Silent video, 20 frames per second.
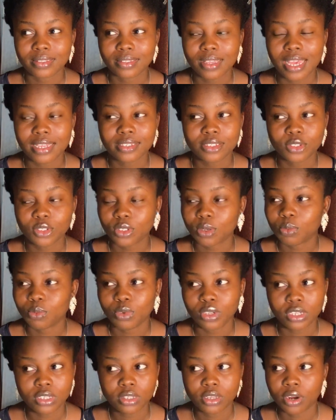I did some
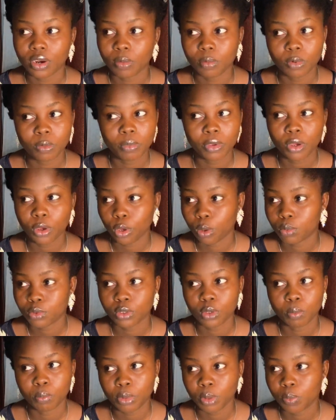really terrible
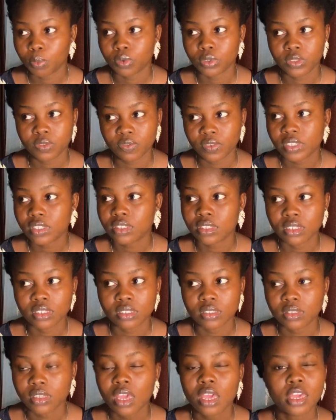makeups on people's
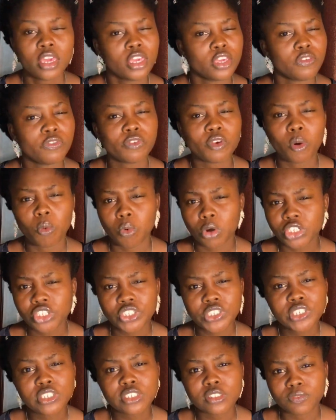faces. If you're
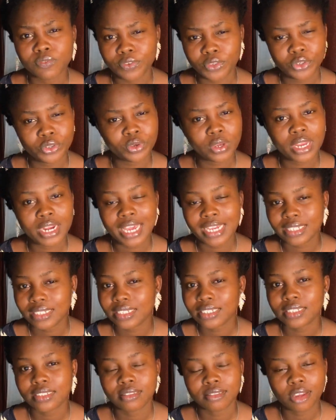watching this video and I
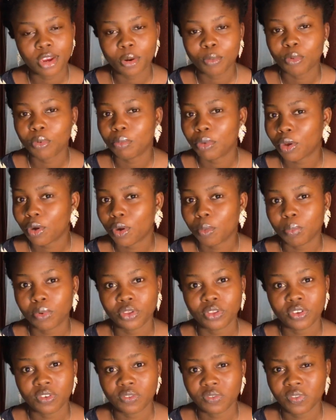did a terrible makeup
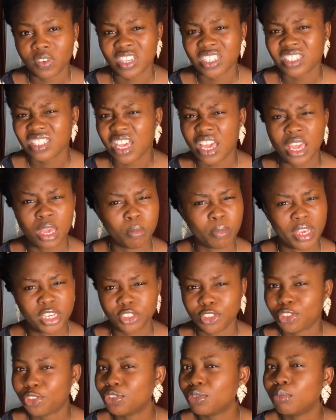on your face, I am
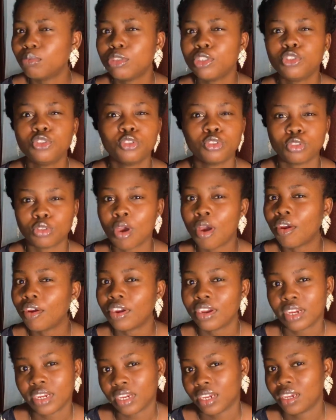extremely
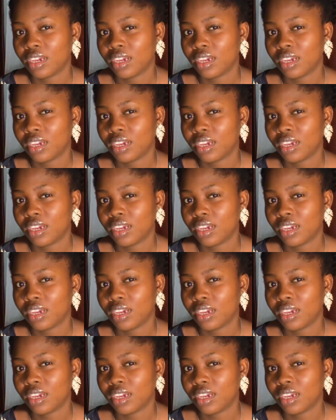sorry.